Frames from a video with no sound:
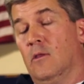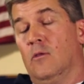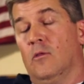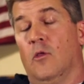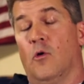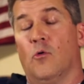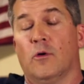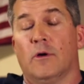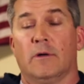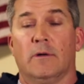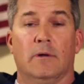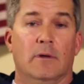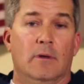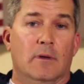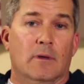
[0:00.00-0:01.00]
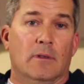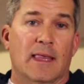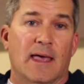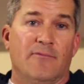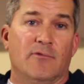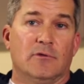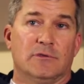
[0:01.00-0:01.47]
lower
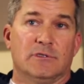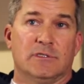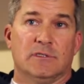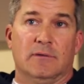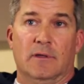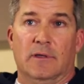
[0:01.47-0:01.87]
levels